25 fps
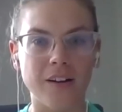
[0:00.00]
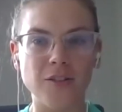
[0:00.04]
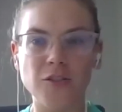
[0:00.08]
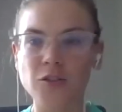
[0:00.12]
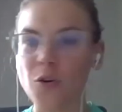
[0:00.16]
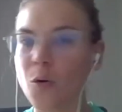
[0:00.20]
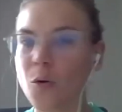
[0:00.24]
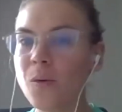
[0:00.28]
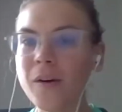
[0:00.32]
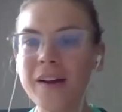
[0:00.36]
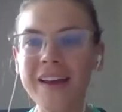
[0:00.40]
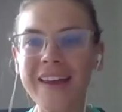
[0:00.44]

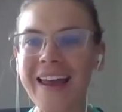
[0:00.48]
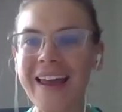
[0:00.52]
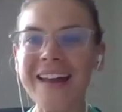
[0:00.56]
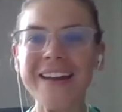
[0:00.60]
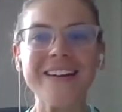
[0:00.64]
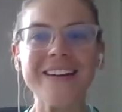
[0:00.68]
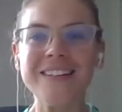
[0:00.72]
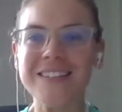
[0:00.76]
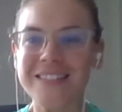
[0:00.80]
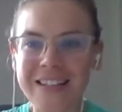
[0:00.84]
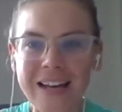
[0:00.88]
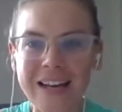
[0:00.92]
Don't get
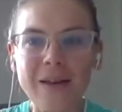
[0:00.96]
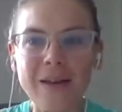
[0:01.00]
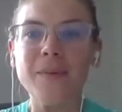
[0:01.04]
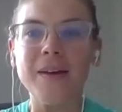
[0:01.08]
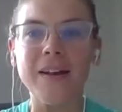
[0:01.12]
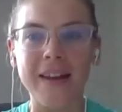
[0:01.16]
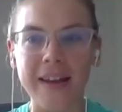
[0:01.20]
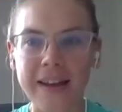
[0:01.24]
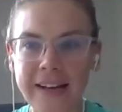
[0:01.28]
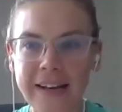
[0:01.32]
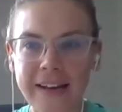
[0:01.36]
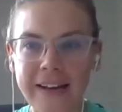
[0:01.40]

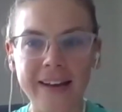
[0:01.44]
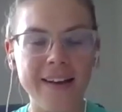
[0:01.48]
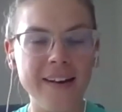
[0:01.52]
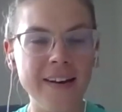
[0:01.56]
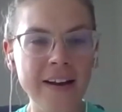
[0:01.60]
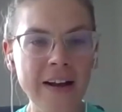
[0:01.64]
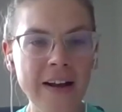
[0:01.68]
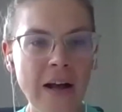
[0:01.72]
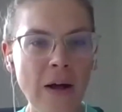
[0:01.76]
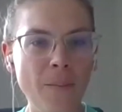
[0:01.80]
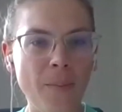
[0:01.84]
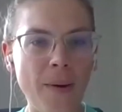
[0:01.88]
intimidated
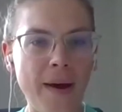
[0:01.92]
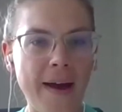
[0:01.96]
by